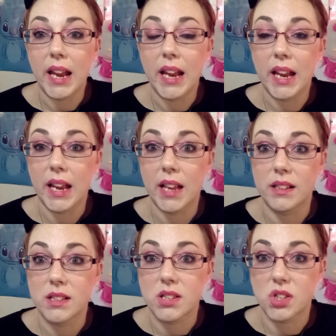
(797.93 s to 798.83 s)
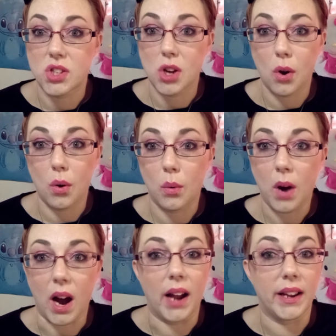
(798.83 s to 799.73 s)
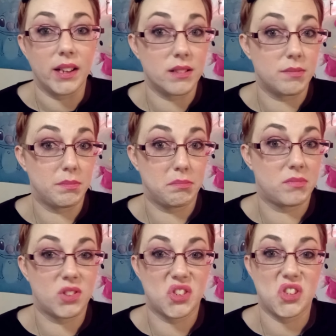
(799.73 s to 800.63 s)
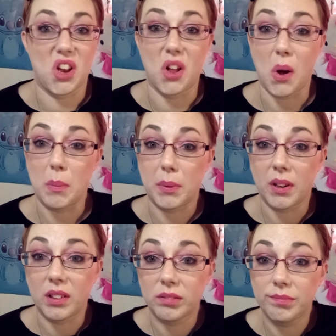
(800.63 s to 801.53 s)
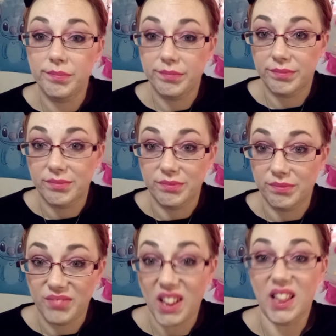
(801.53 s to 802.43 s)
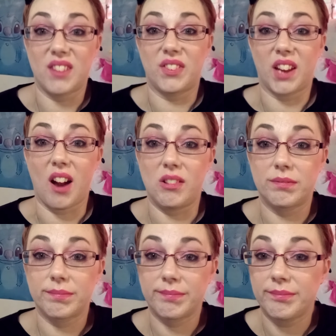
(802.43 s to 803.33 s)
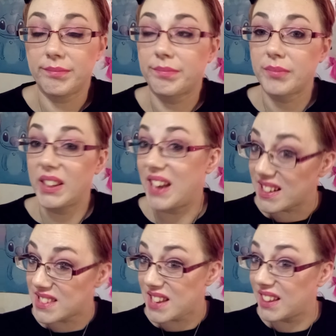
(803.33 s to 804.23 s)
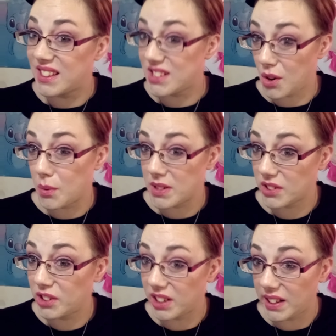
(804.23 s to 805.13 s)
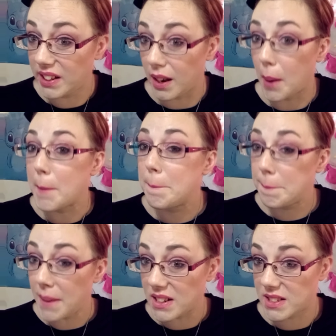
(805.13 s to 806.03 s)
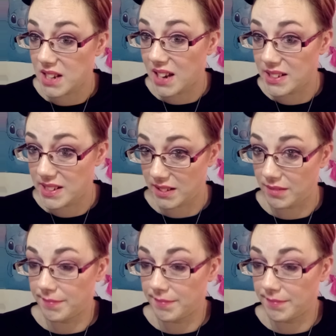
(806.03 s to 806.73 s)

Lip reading: And so I had set up a FetLife account. I'm not saying that's always a good idea, but I did.